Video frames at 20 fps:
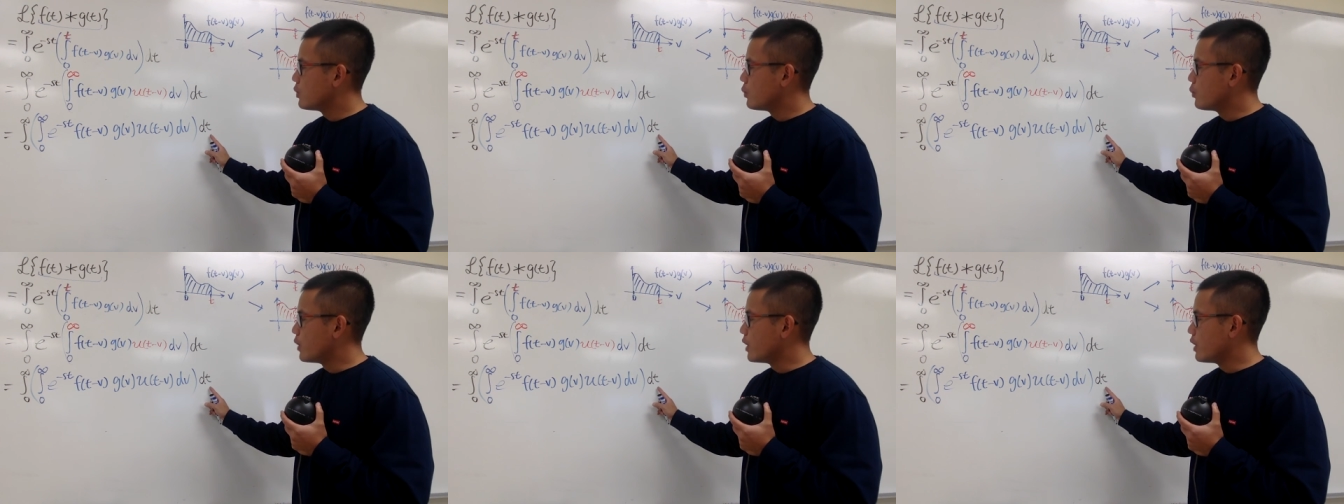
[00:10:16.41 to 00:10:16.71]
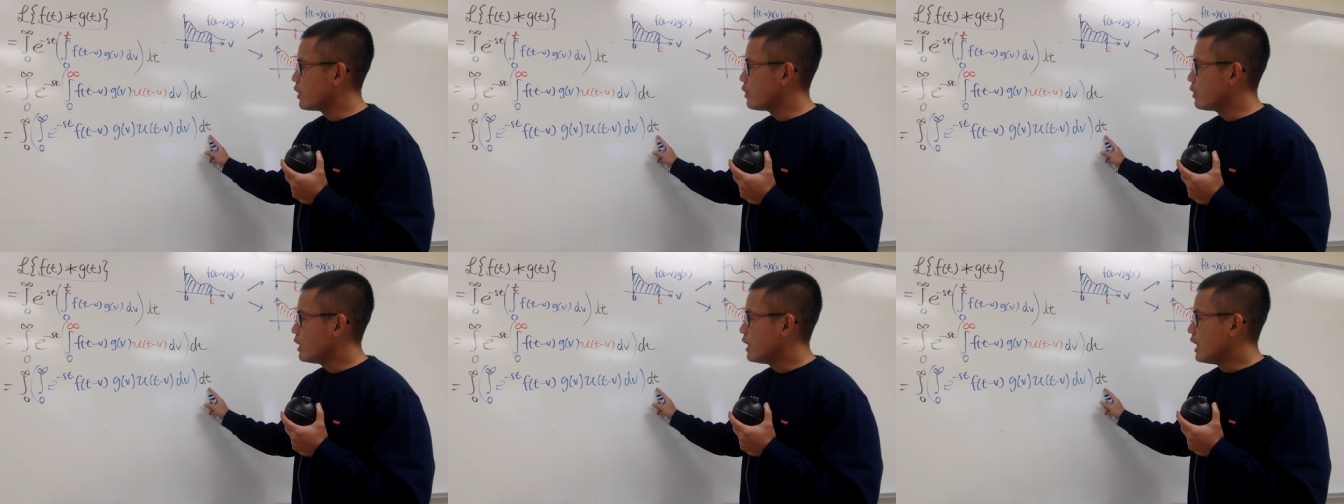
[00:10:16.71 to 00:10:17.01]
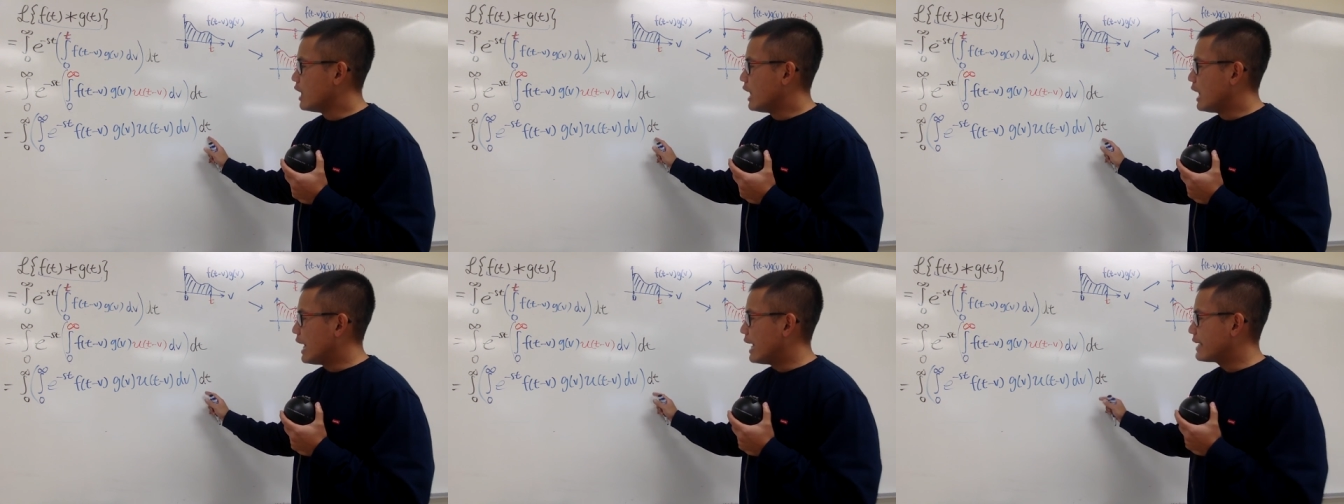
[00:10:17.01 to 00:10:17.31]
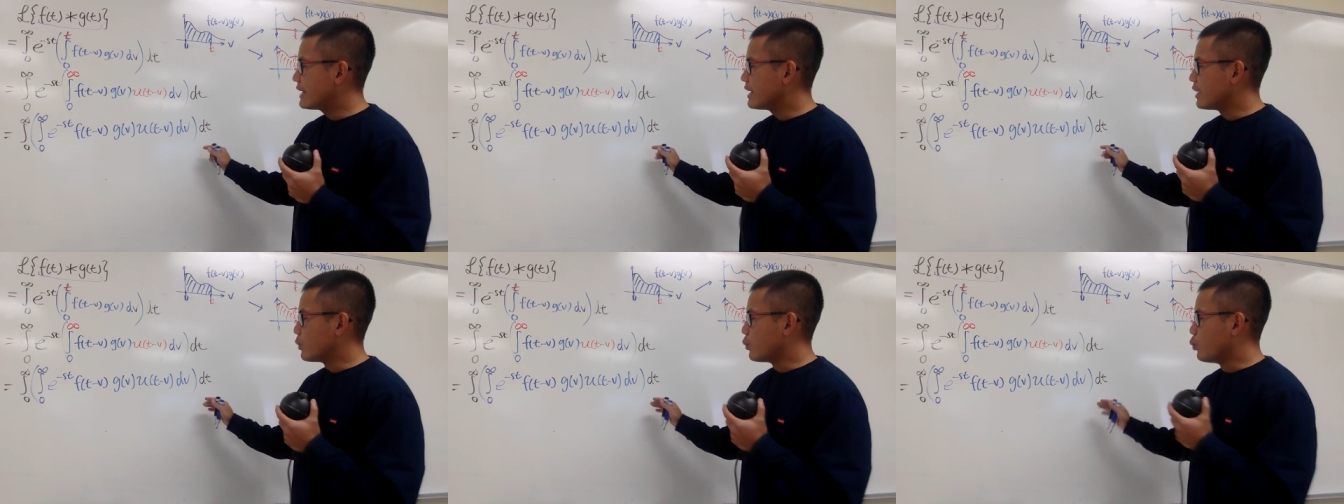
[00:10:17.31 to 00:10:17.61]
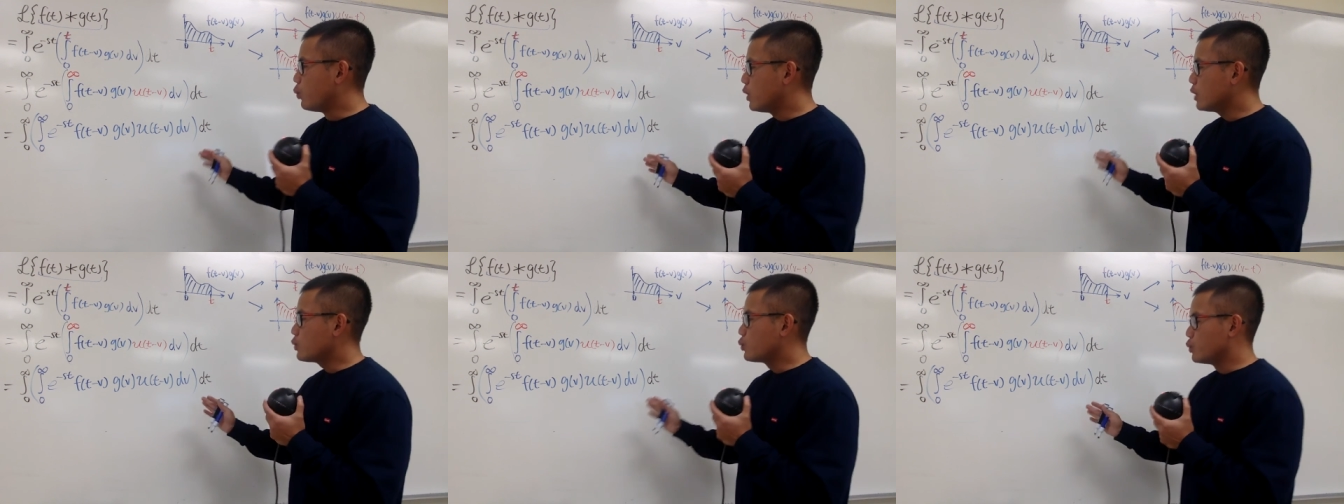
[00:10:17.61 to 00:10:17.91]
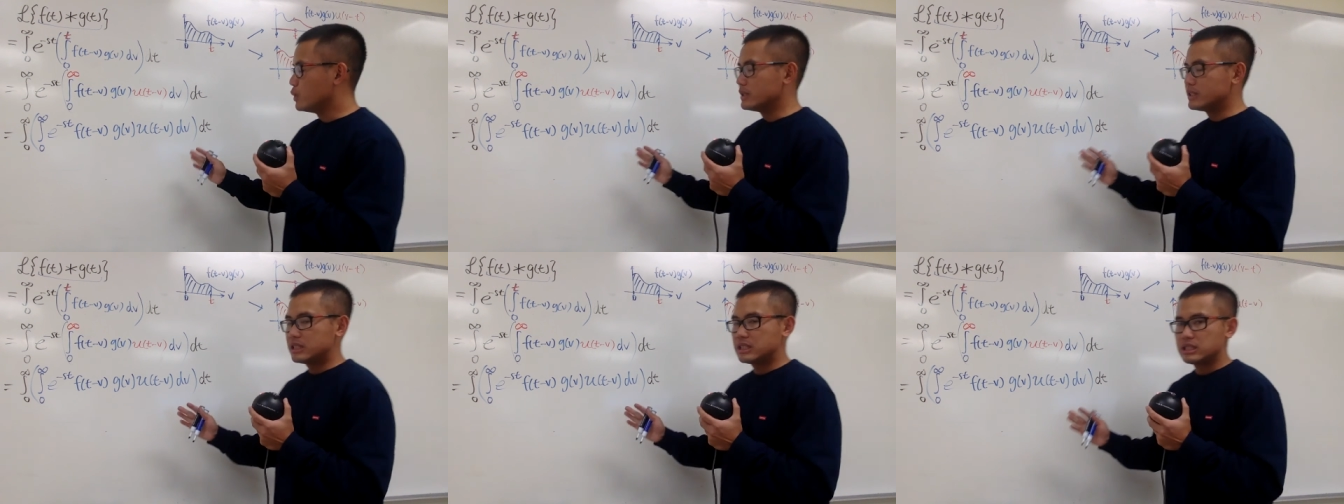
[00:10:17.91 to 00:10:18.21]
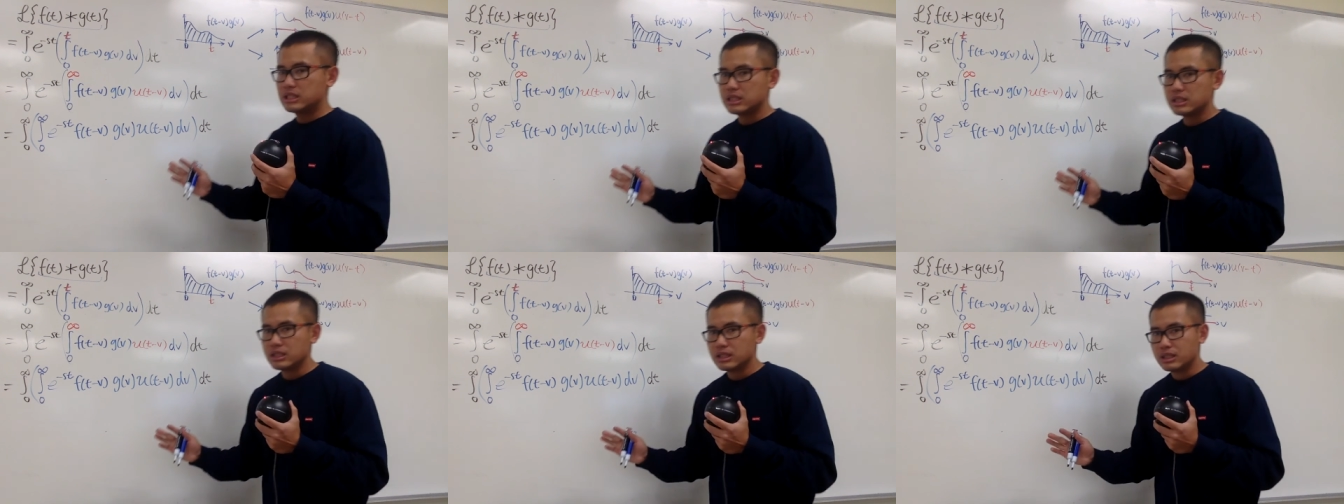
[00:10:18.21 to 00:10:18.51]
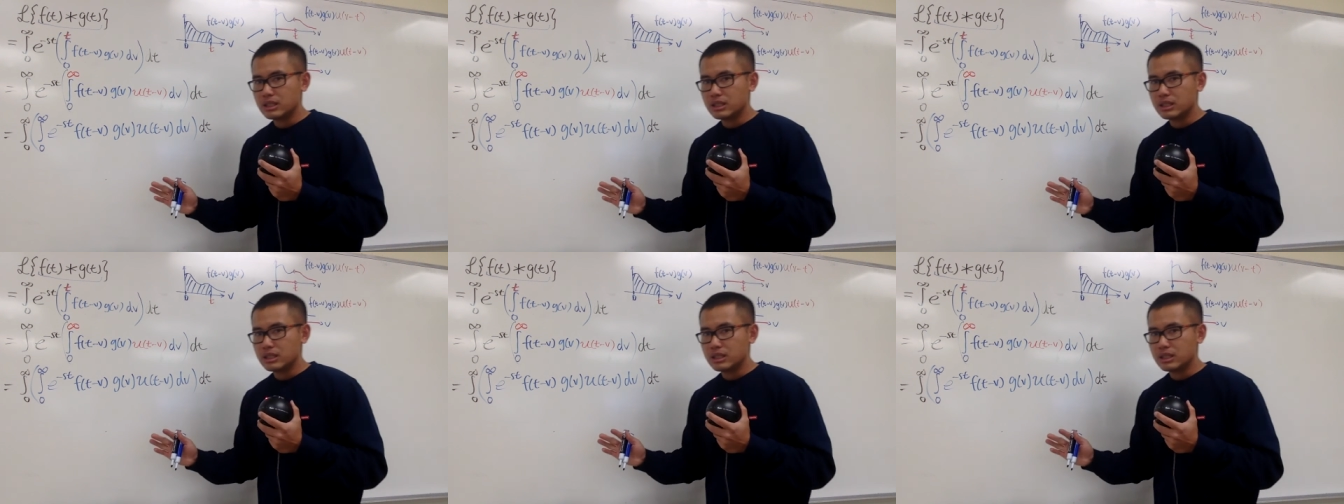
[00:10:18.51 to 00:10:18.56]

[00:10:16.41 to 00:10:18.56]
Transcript: well, I can work with